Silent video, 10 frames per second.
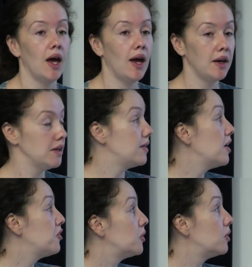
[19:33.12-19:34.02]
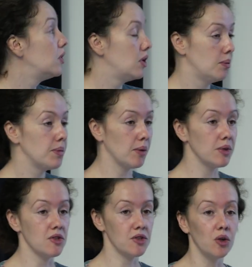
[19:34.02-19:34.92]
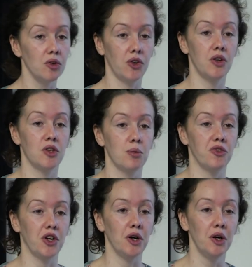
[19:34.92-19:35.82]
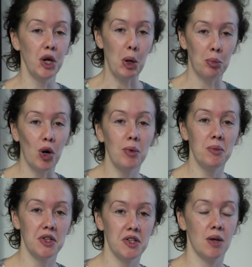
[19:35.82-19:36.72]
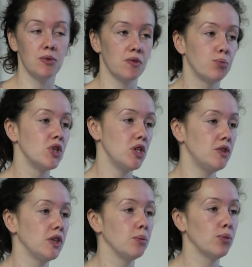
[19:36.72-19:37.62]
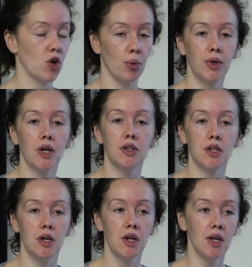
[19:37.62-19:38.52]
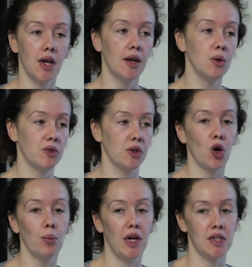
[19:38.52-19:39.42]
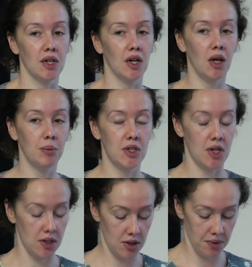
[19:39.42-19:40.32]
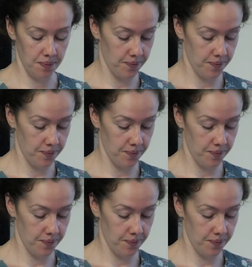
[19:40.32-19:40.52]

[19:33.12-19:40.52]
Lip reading: and therefore be able to solve some of our problems in terms of producing crop production and also combating climate change.